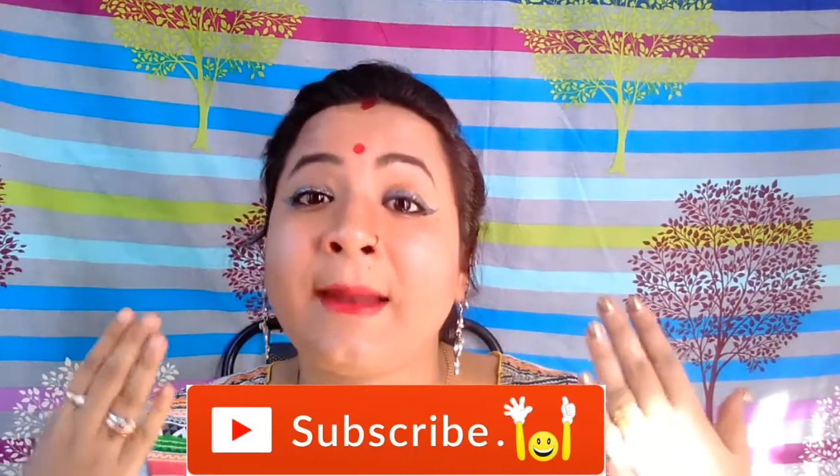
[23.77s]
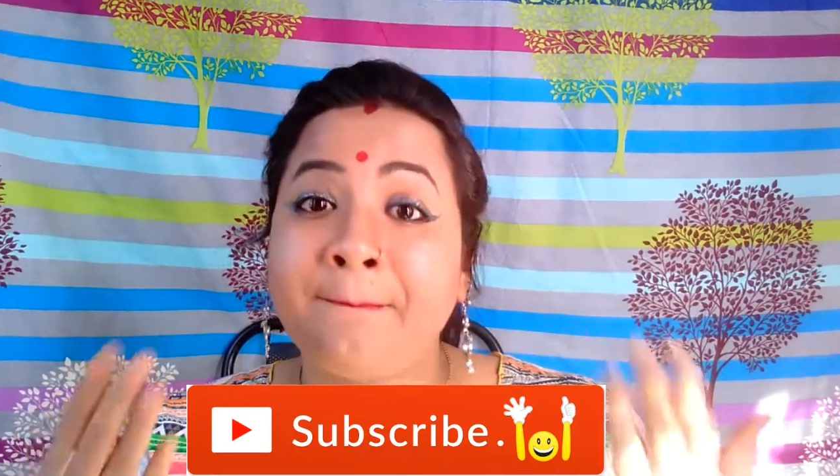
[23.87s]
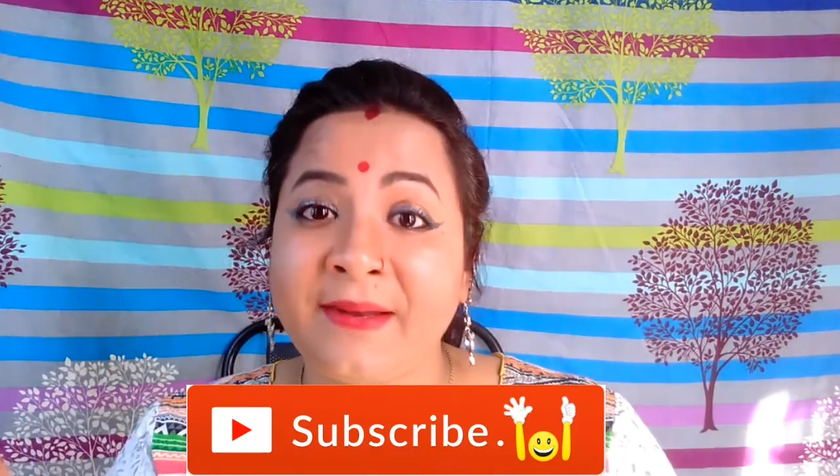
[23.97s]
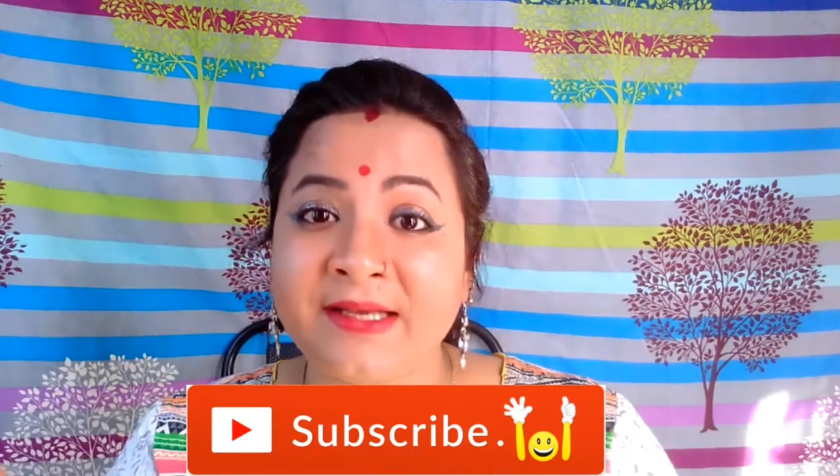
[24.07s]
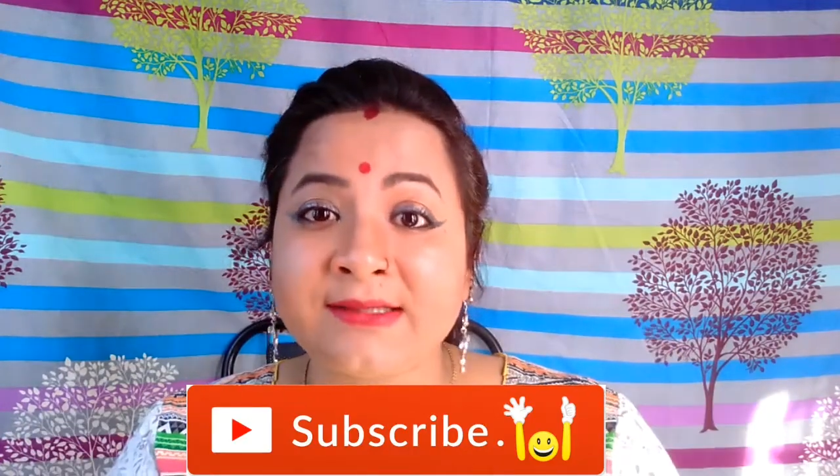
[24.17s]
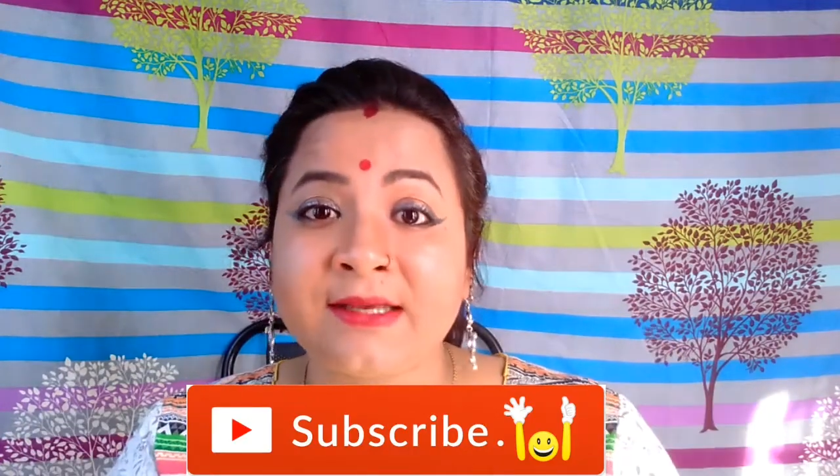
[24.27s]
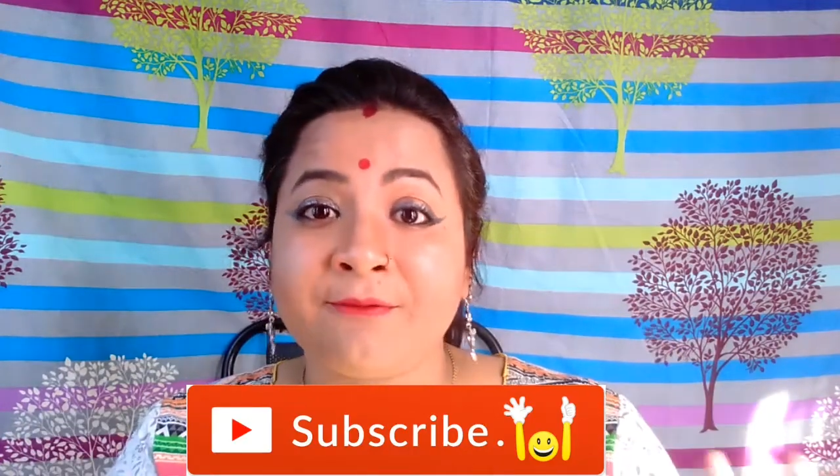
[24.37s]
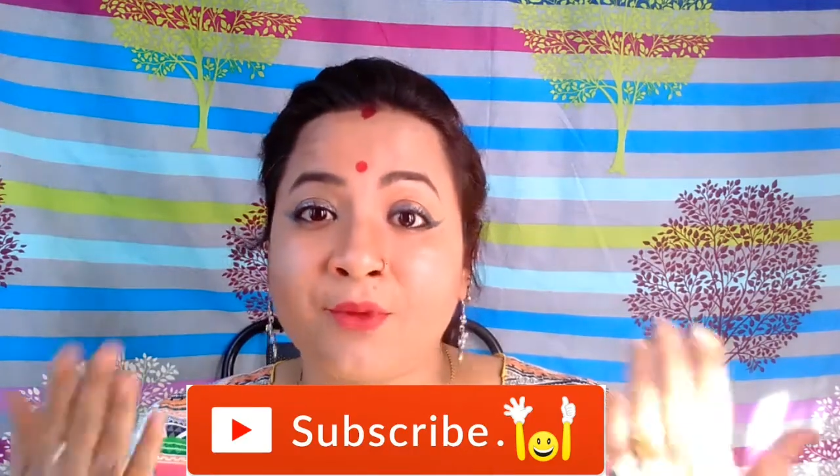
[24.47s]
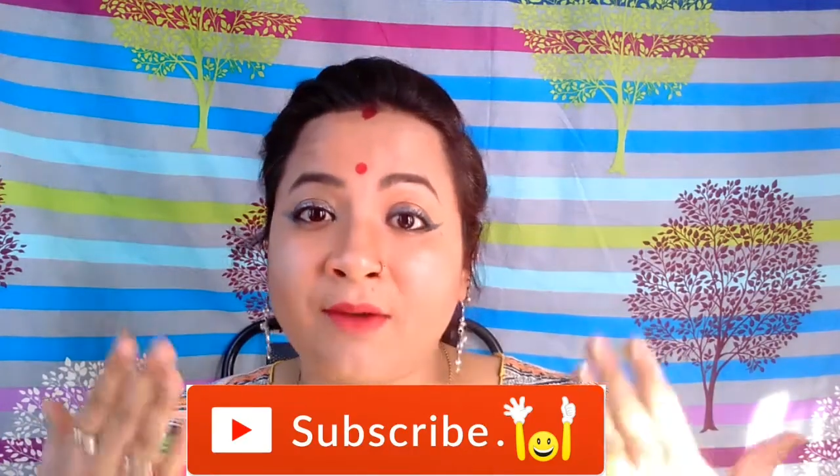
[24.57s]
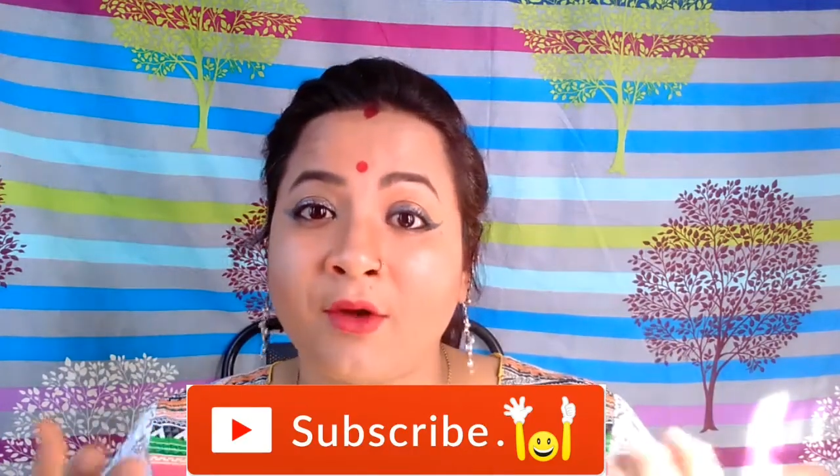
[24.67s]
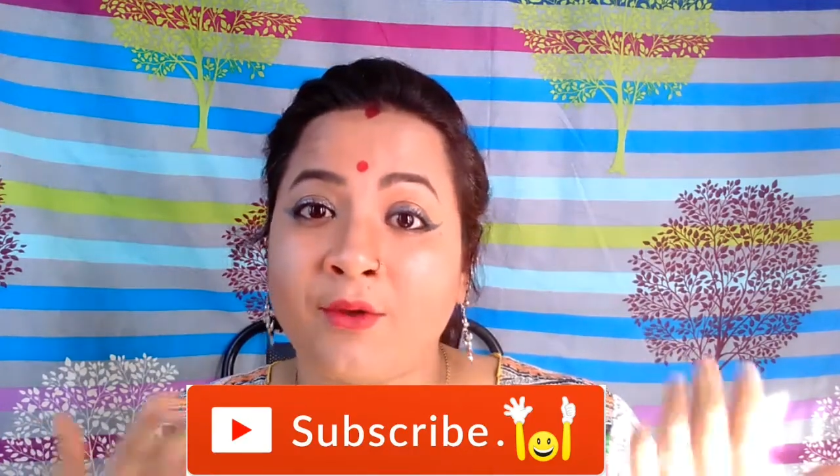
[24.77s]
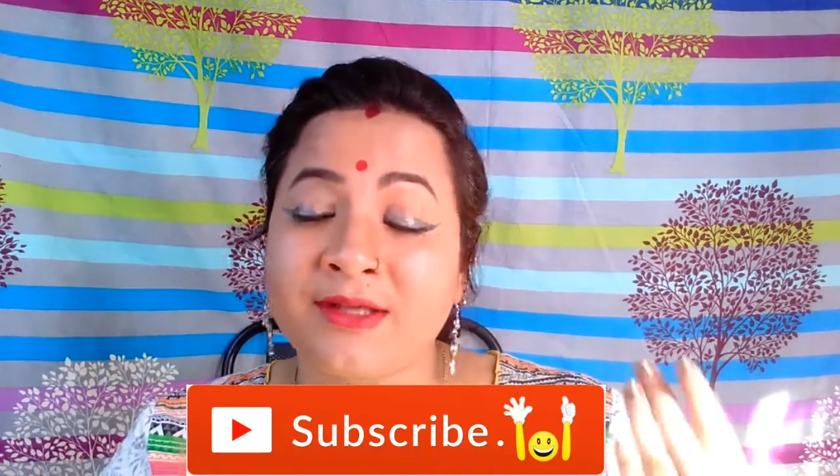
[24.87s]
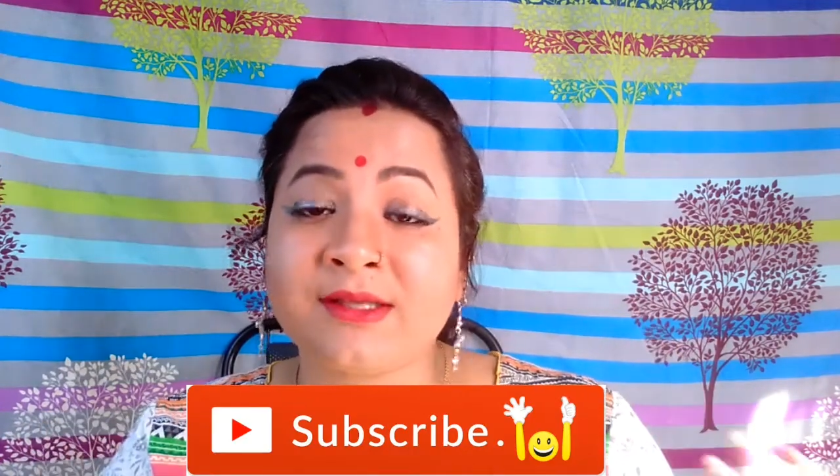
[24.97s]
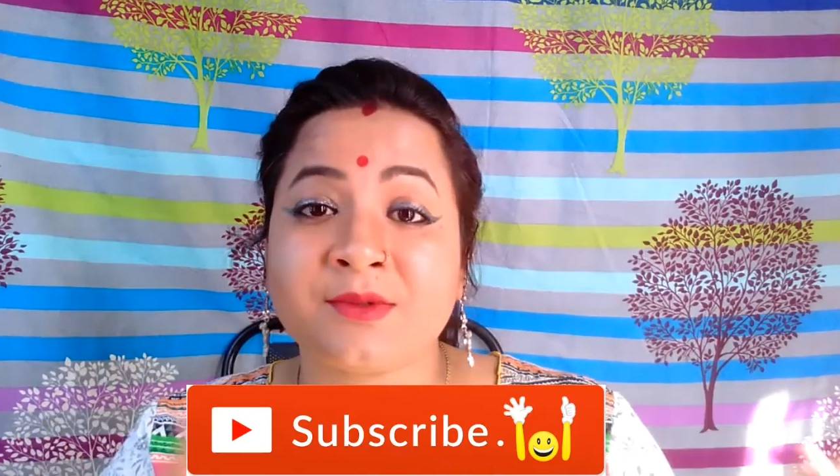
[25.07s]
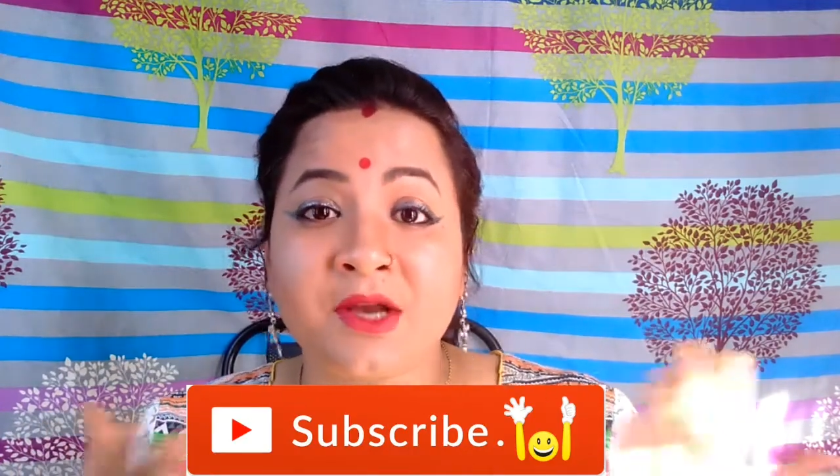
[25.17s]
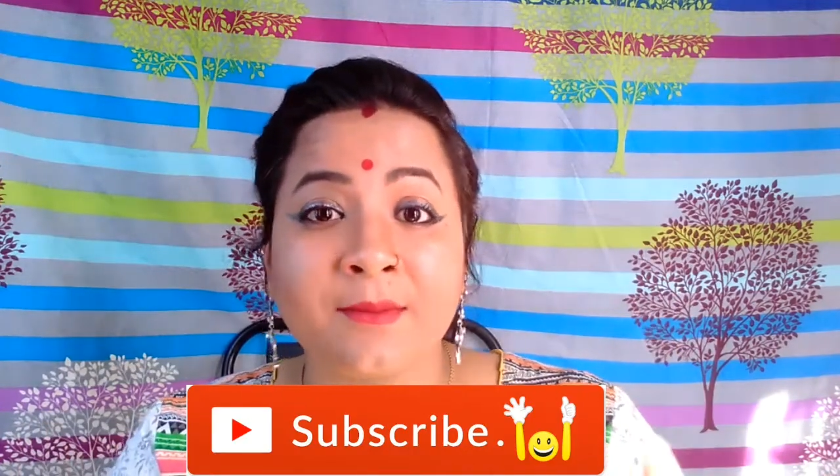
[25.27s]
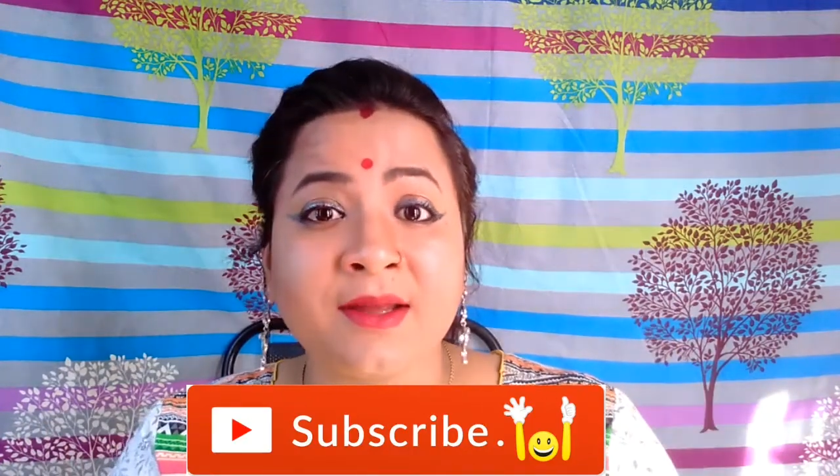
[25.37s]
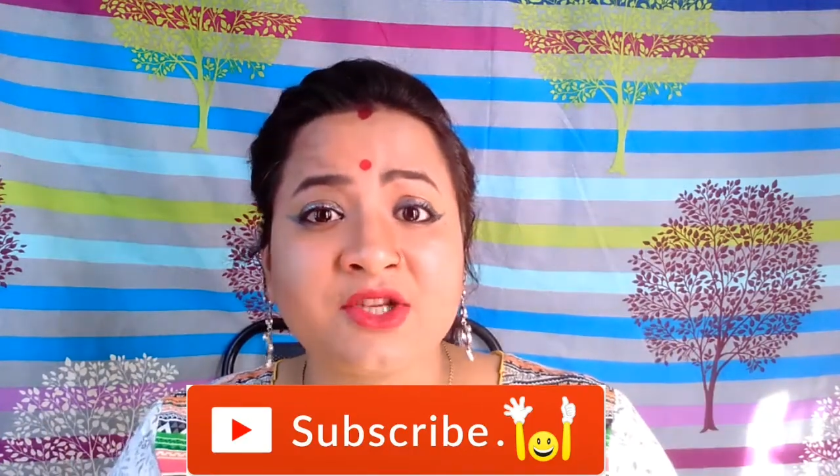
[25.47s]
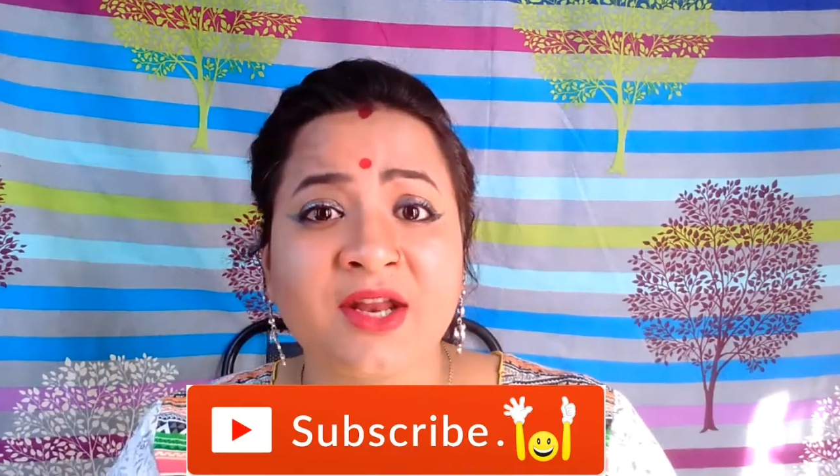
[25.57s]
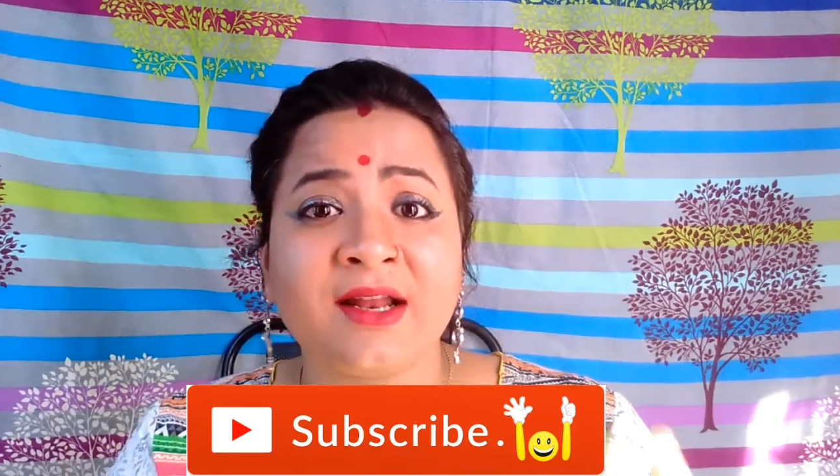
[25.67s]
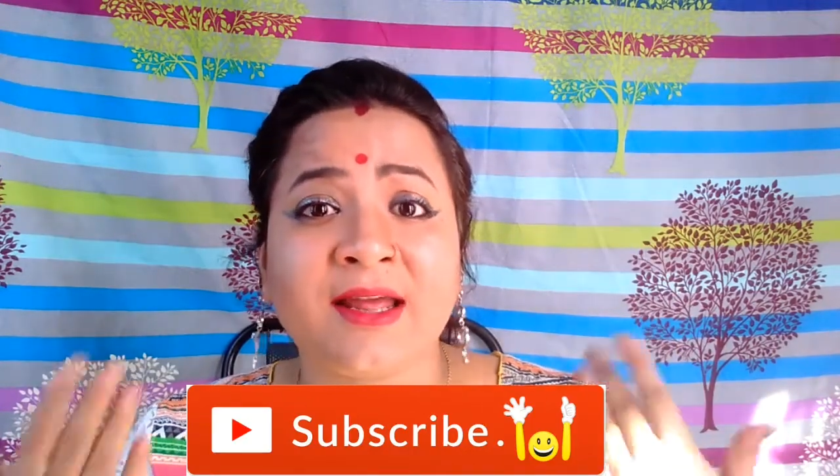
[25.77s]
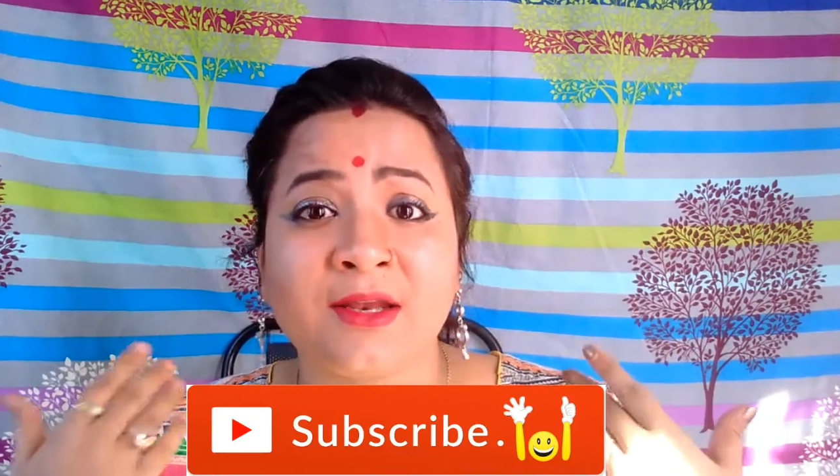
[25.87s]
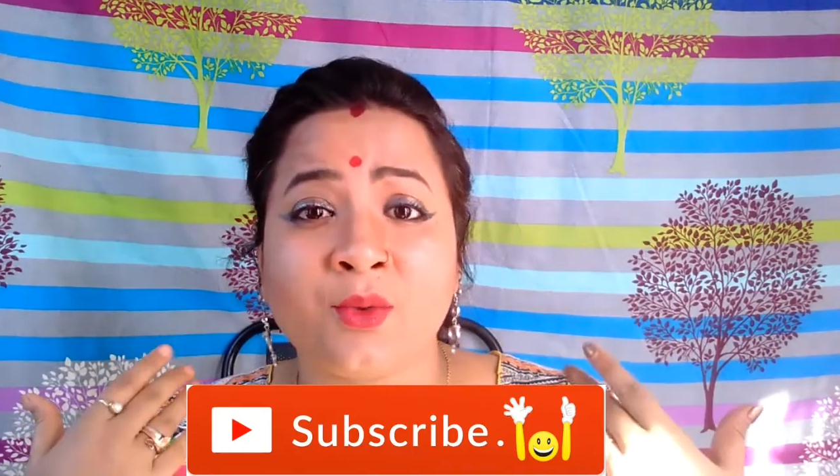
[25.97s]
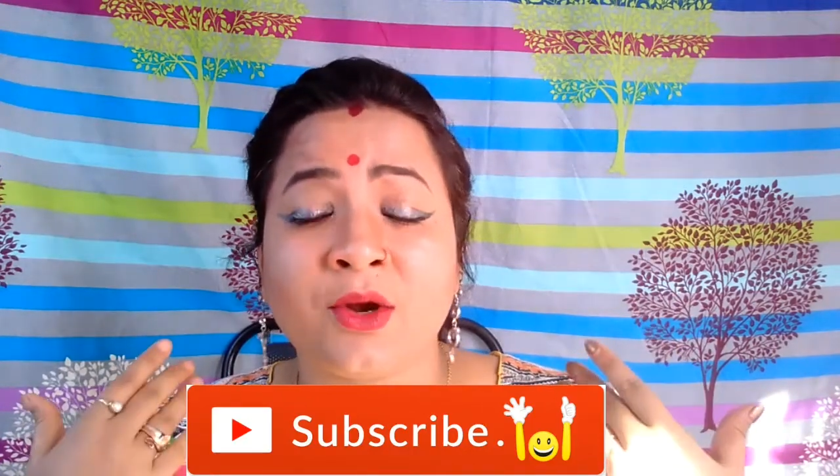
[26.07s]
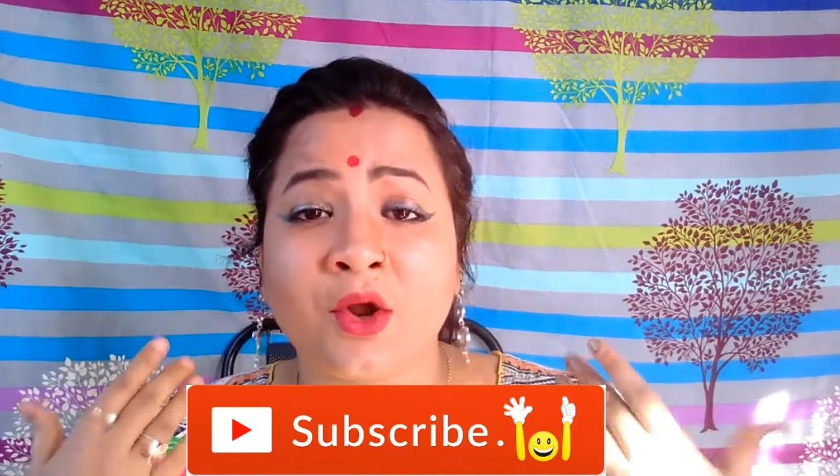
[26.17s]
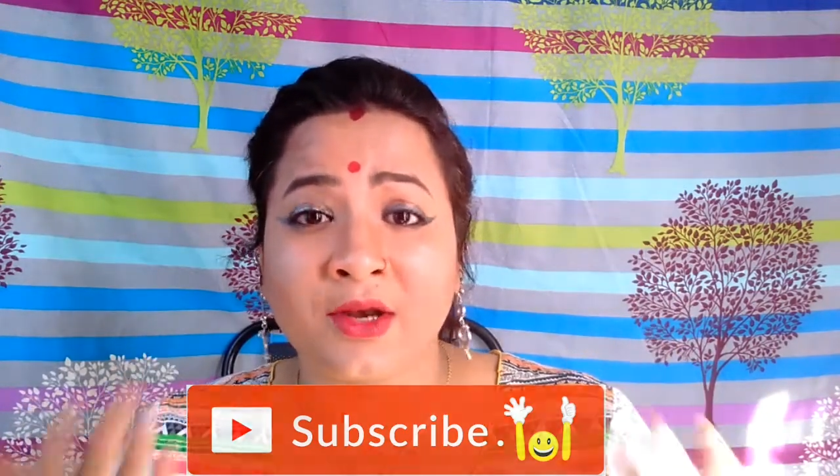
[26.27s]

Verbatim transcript: And please if you have already subscribed my channel and you are